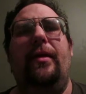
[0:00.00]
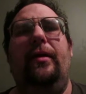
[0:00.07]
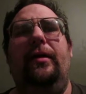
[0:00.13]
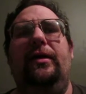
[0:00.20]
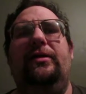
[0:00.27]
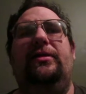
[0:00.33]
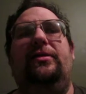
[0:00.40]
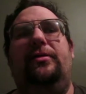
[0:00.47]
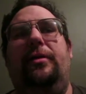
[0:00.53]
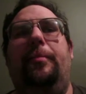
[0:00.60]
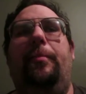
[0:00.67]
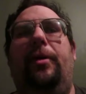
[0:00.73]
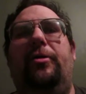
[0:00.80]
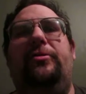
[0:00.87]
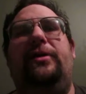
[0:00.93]
Is the
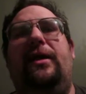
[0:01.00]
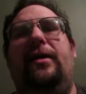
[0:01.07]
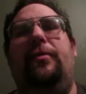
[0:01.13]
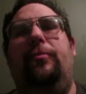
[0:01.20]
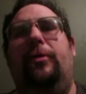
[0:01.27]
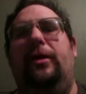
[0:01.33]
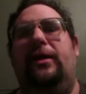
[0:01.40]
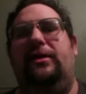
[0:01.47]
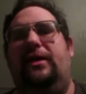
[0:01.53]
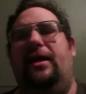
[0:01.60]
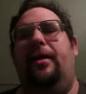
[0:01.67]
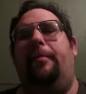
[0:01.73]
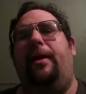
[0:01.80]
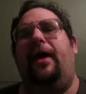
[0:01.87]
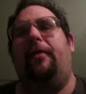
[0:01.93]
most I can really
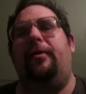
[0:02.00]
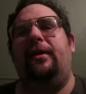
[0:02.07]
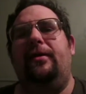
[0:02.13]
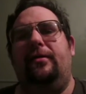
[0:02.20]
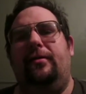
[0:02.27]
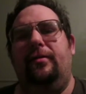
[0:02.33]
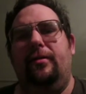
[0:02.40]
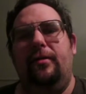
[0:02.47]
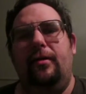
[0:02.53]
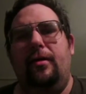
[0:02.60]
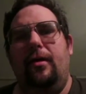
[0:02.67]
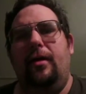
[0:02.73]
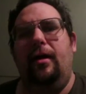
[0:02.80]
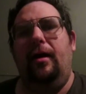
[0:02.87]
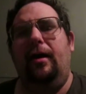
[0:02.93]
say about it,
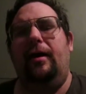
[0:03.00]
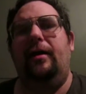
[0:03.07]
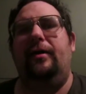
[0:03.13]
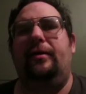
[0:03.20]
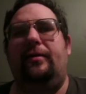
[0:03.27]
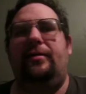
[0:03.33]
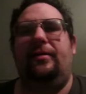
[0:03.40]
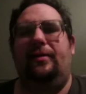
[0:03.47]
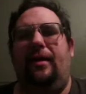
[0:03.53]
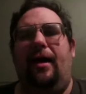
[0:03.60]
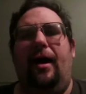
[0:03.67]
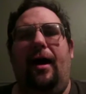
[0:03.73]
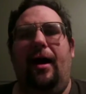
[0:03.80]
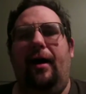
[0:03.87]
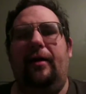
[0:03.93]
and
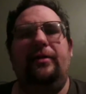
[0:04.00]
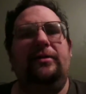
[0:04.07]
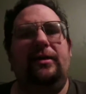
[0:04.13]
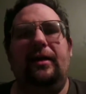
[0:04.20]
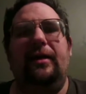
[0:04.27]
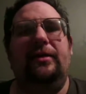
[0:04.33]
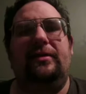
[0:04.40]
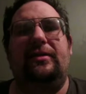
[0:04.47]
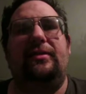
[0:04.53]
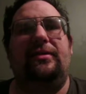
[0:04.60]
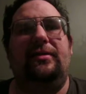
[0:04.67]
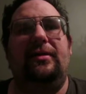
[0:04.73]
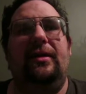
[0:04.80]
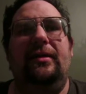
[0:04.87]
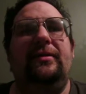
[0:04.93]
honestly
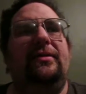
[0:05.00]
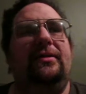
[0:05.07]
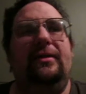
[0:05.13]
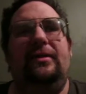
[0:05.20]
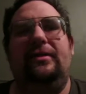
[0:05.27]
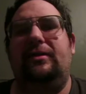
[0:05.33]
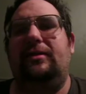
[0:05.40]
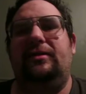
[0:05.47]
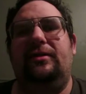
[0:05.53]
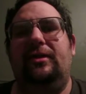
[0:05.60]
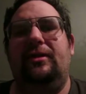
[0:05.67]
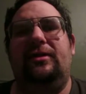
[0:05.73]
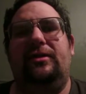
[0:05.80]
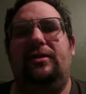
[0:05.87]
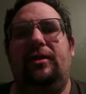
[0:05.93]
it's
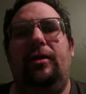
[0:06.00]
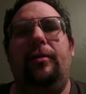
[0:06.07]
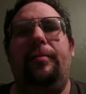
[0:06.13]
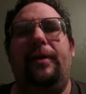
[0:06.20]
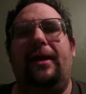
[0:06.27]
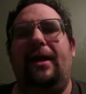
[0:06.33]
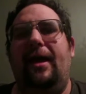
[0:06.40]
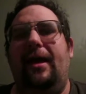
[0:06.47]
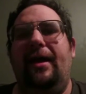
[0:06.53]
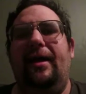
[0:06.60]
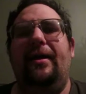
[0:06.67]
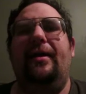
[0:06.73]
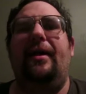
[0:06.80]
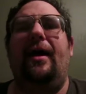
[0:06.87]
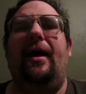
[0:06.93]
disturbing.
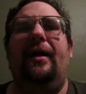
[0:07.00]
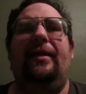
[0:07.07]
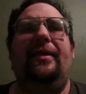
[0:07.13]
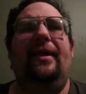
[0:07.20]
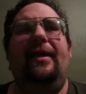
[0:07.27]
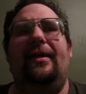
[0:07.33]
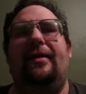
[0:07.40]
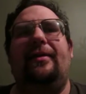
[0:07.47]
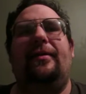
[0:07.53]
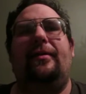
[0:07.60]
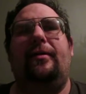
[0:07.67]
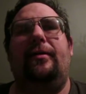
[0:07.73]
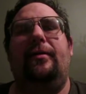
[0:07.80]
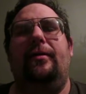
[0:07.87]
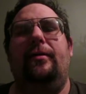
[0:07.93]
And I
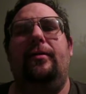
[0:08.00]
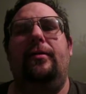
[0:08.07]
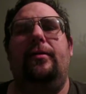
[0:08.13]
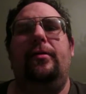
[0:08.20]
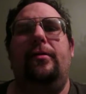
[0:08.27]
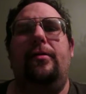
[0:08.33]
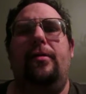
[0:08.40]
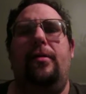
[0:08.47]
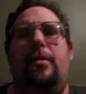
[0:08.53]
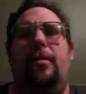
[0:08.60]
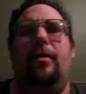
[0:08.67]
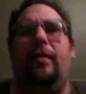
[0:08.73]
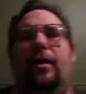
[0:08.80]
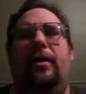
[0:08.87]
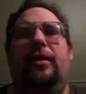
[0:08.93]
think,
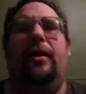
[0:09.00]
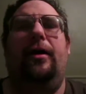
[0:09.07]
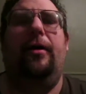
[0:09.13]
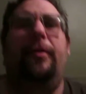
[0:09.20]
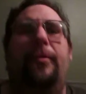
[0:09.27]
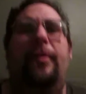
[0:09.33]
you know,